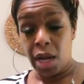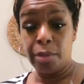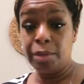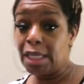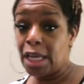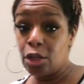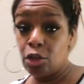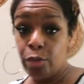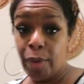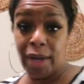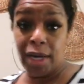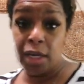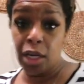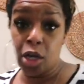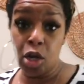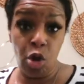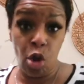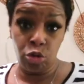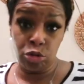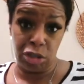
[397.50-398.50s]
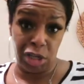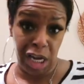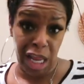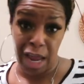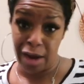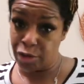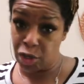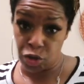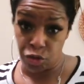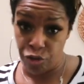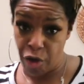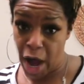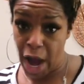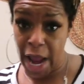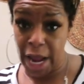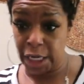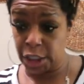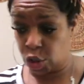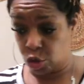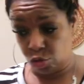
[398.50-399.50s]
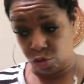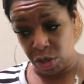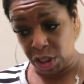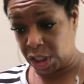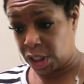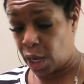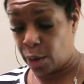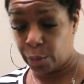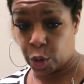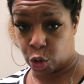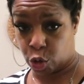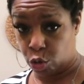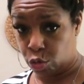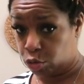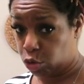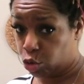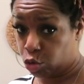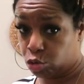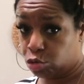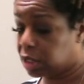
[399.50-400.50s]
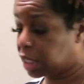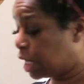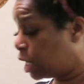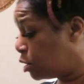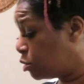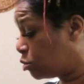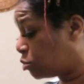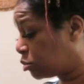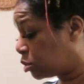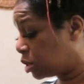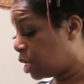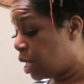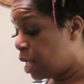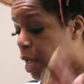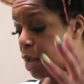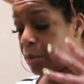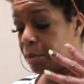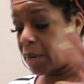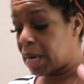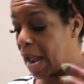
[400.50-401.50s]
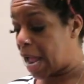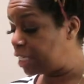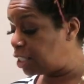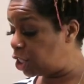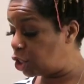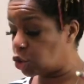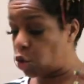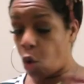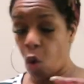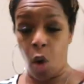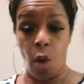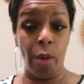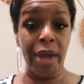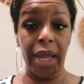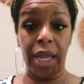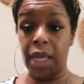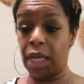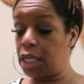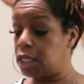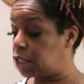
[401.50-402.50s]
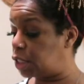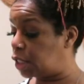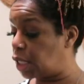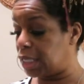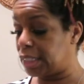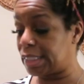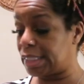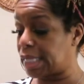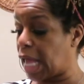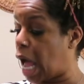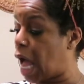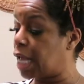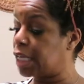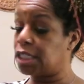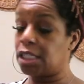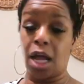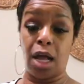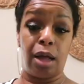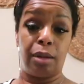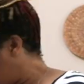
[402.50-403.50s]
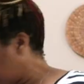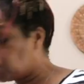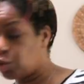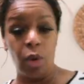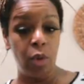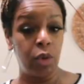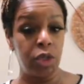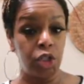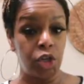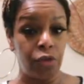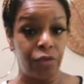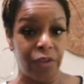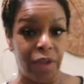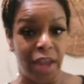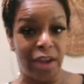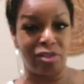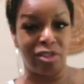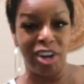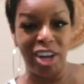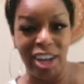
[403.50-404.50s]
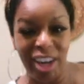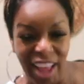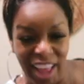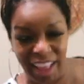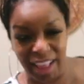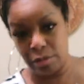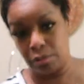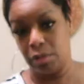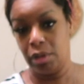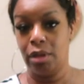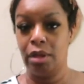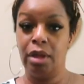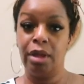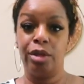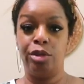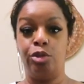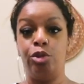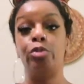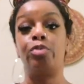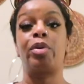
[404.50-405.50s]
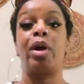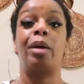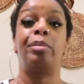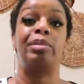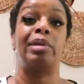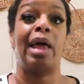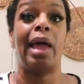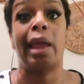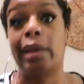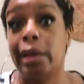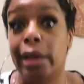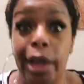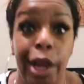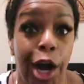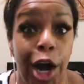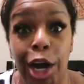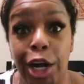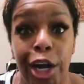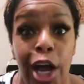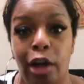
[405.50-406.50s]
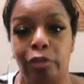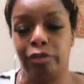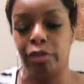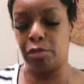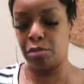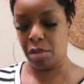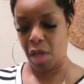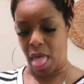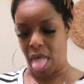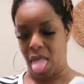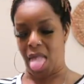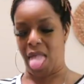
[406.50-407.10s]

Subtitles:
Let me tell you, you better look at those clearance racks. You got some cute little deals. But I just always size up. Which one was your favorite? You probably like none of them.